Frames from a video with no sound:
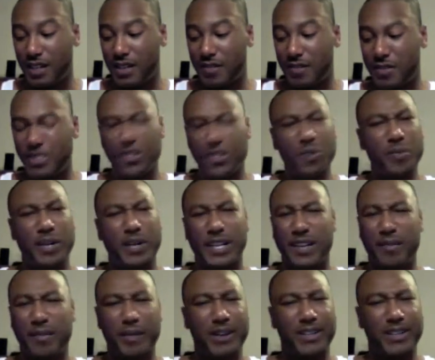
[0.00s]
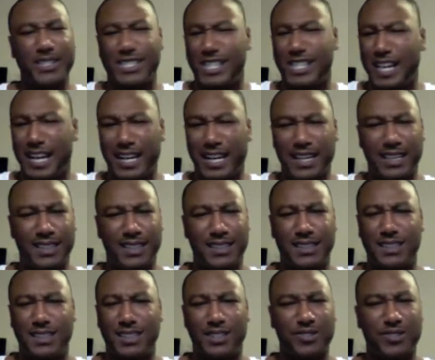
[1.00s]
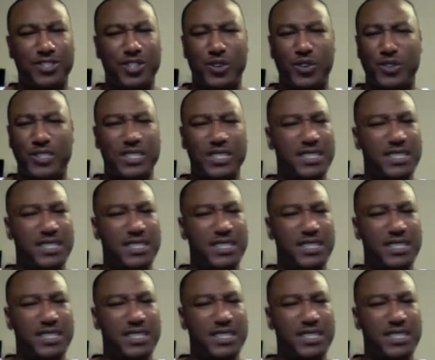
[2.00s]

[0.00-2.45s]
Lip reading: So many of Mary J. Jodeci.